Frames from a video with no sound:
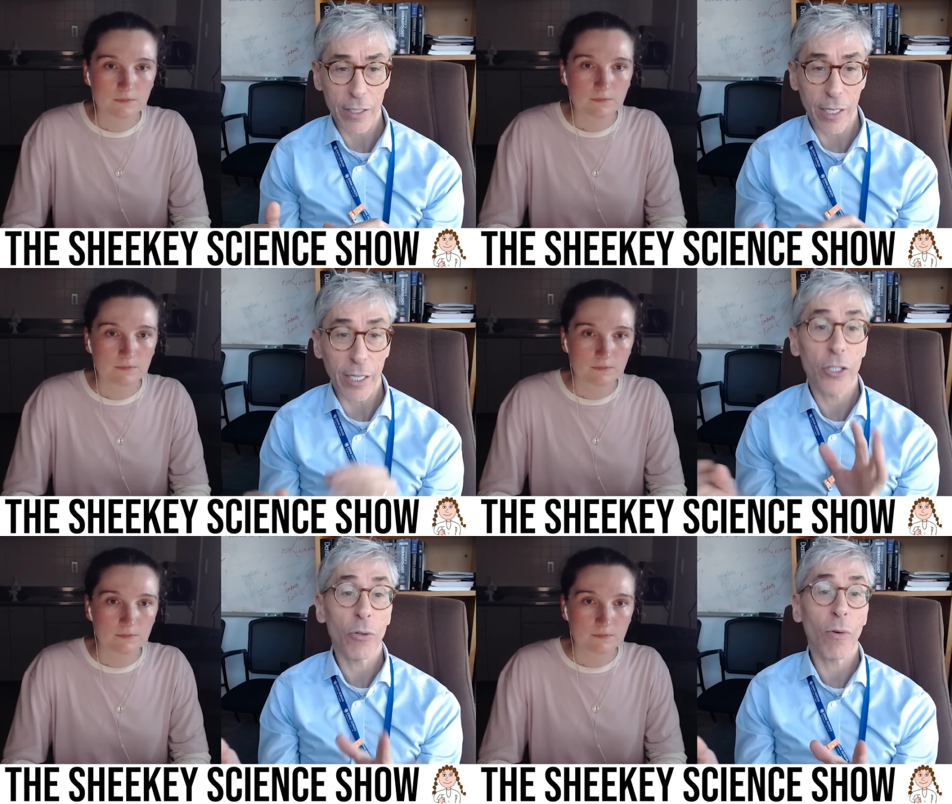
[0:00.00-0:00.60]
Speaker 1: study. Because
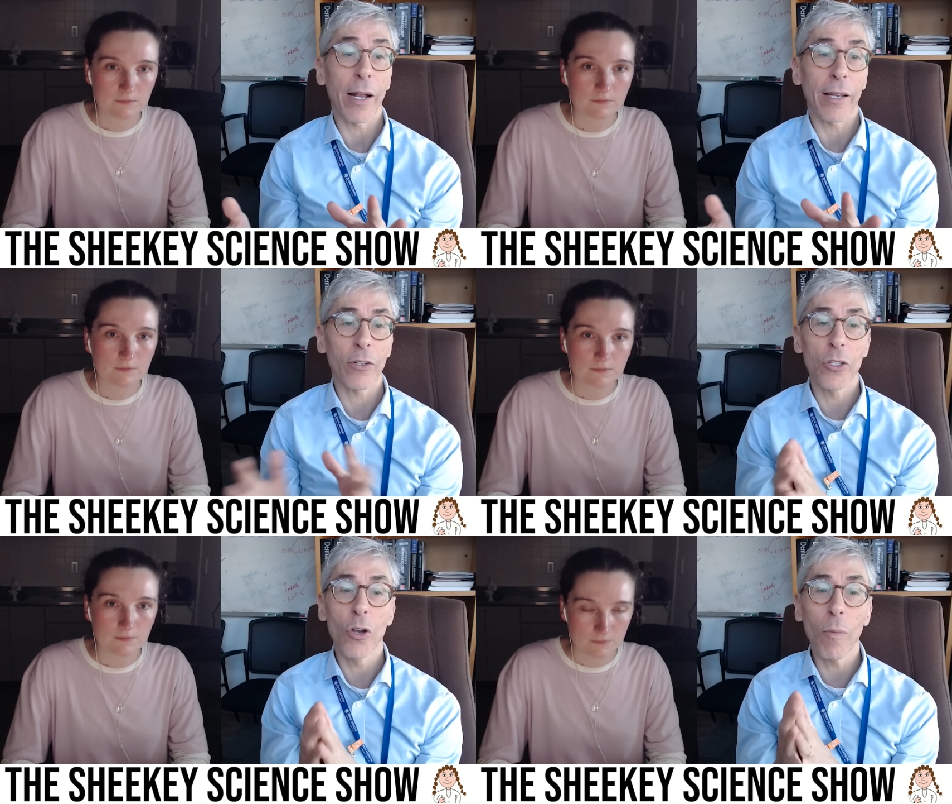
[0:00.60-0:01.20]
you're right, there's
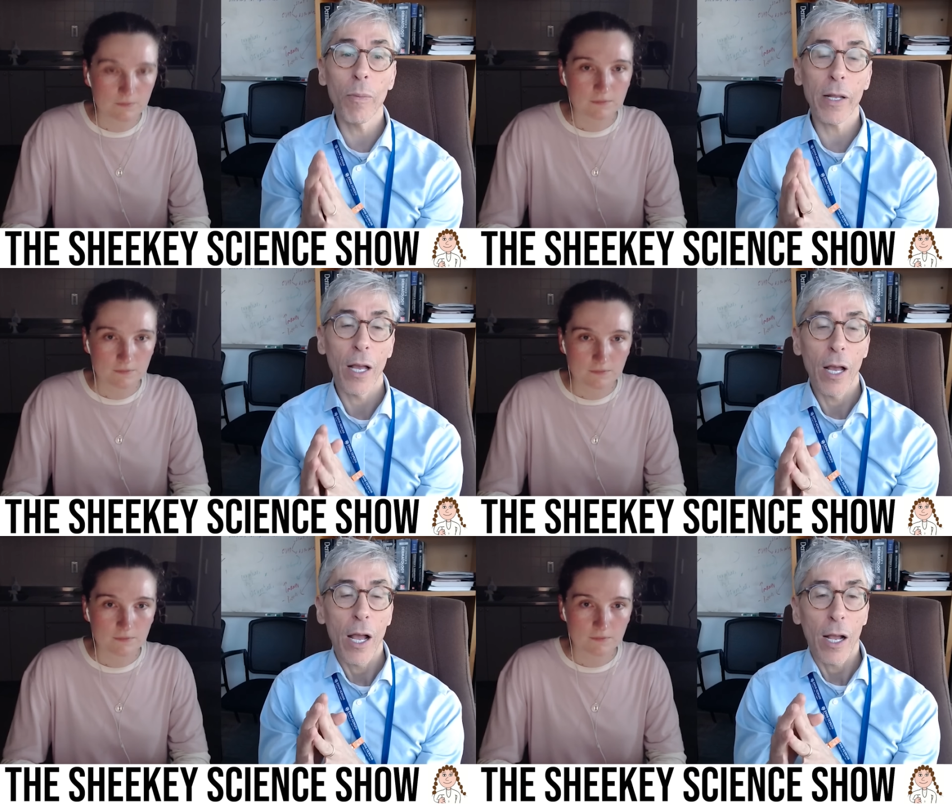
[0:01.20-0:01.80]
nobody,
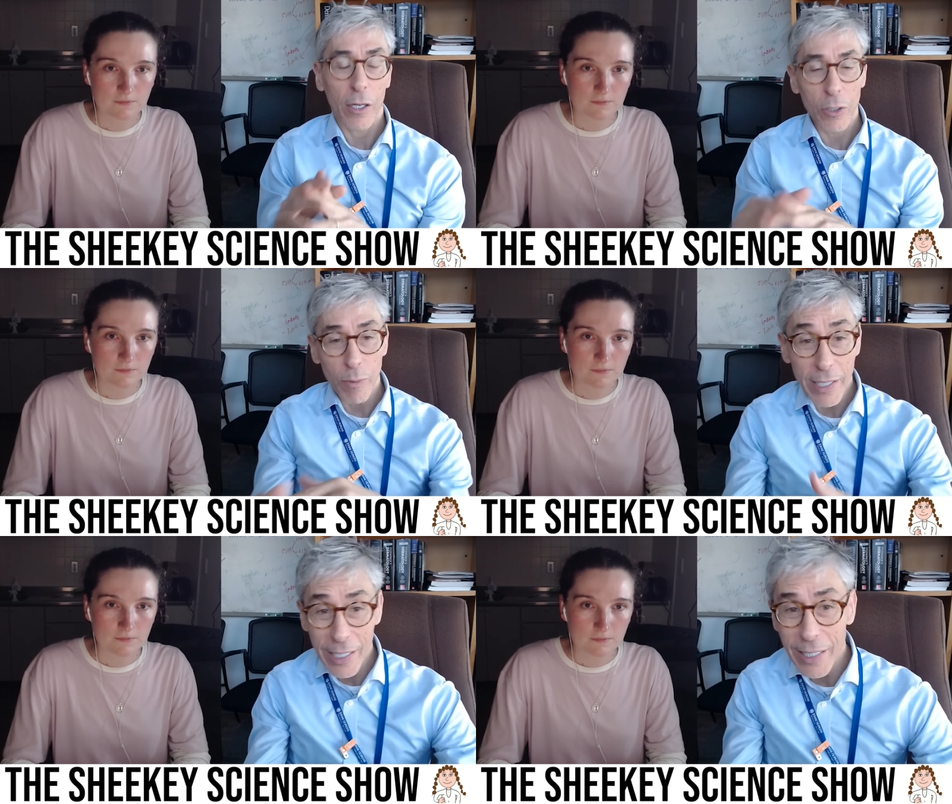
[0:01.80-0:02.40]
because we
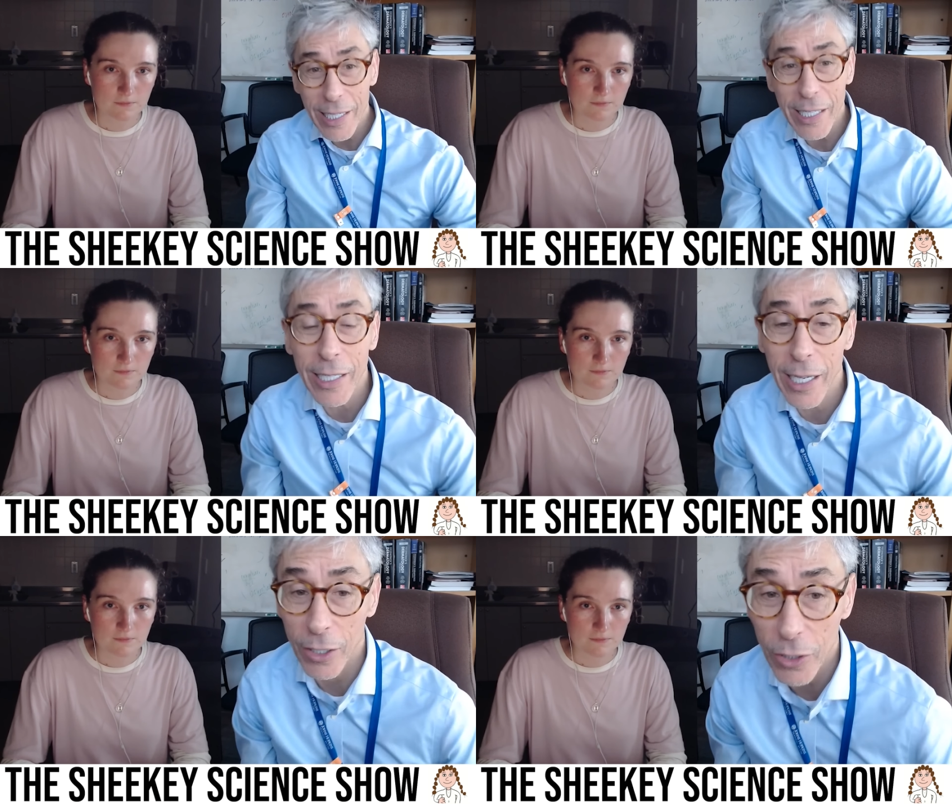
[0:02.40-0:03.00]
did need to get
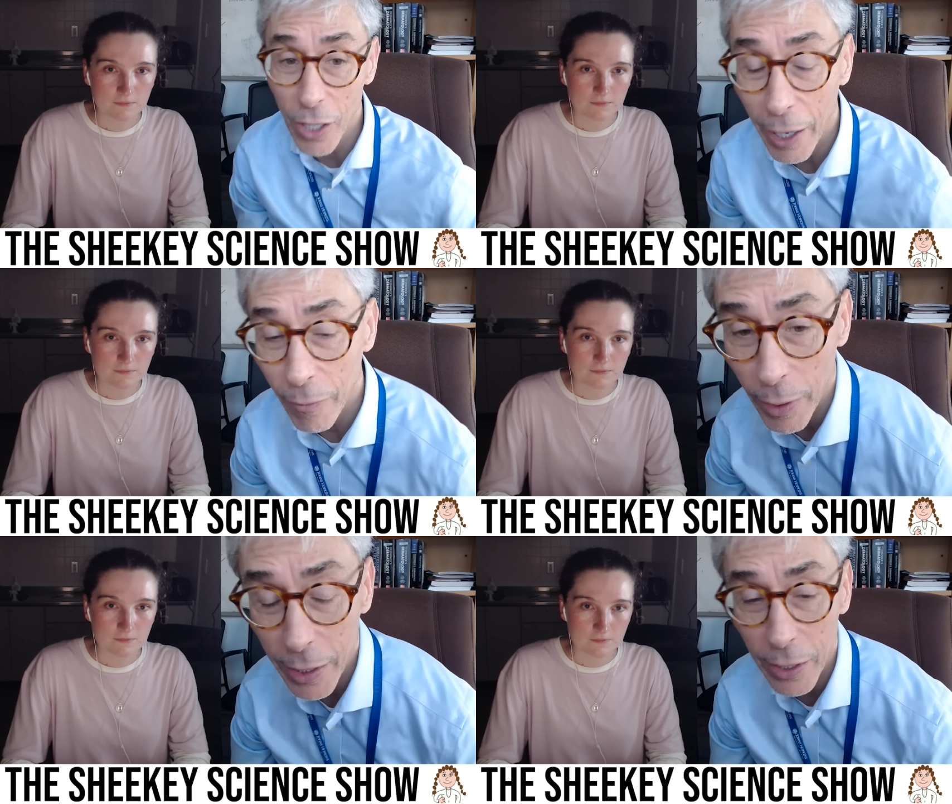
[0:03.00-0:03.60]
a lot of
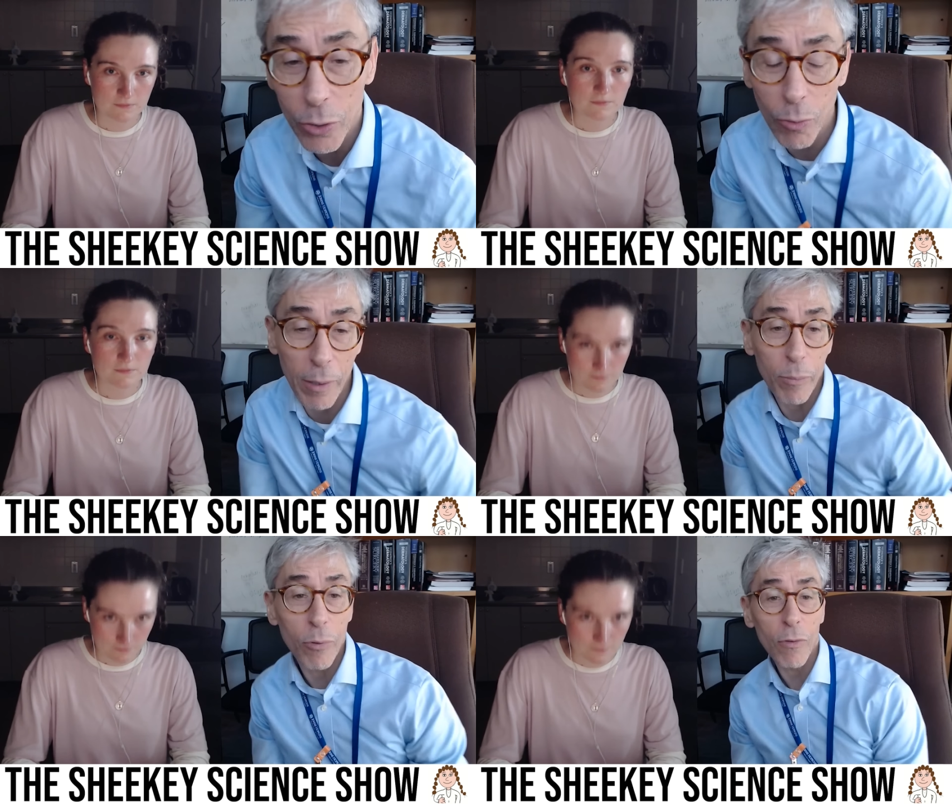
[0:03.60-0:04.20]
regulatory
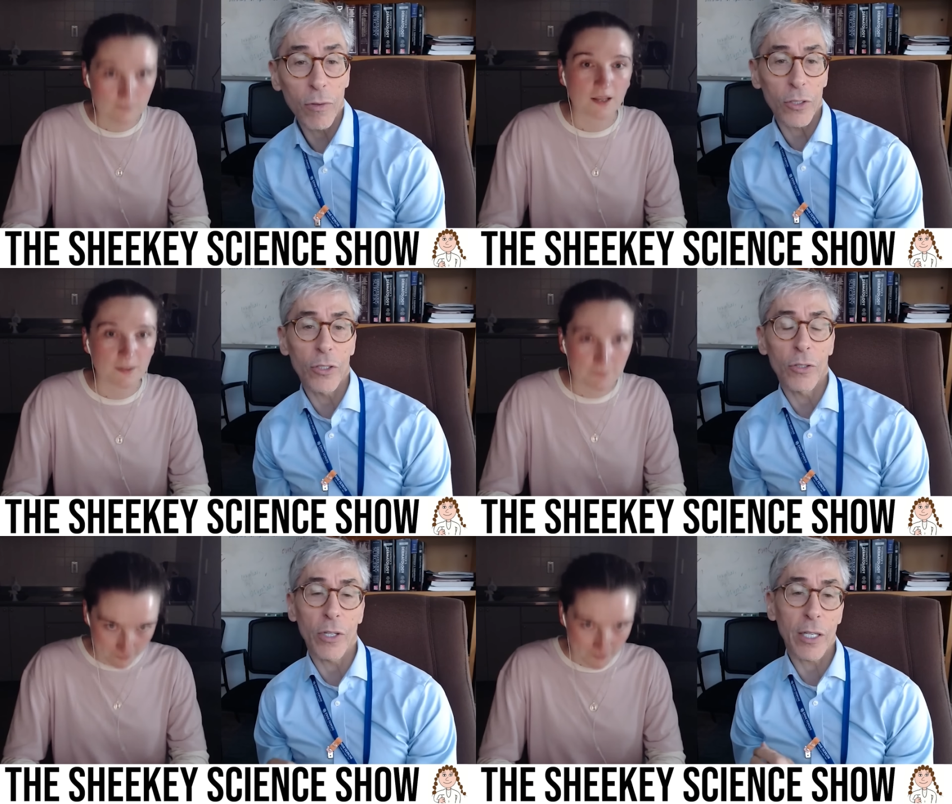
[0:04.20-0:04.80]
approval to do
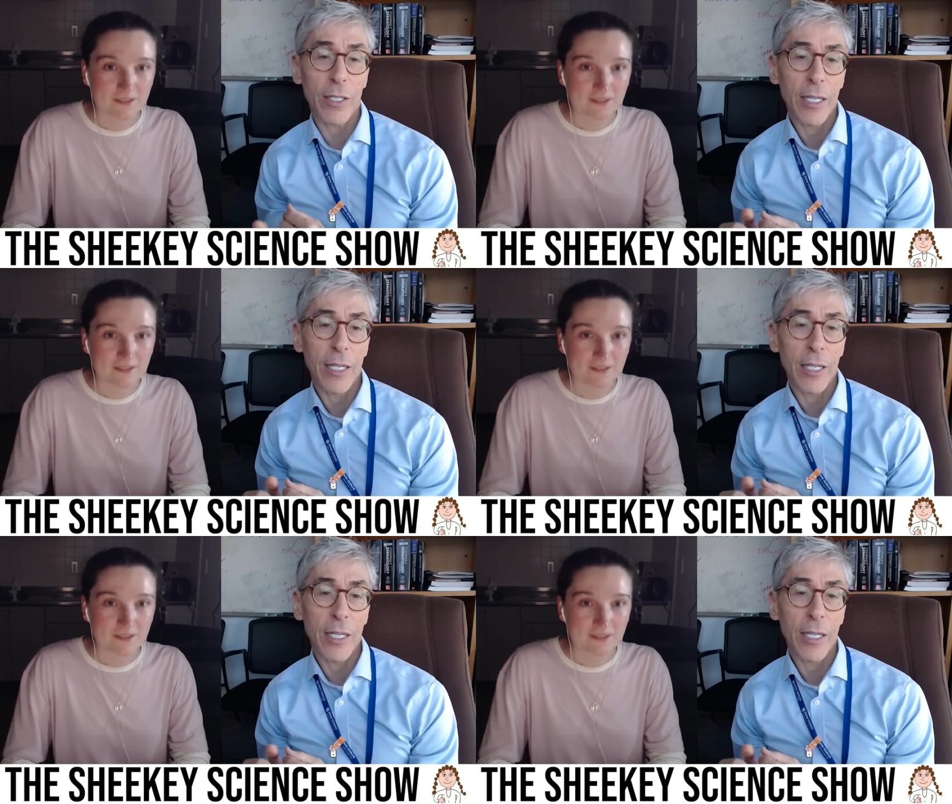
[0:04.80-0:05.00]
this.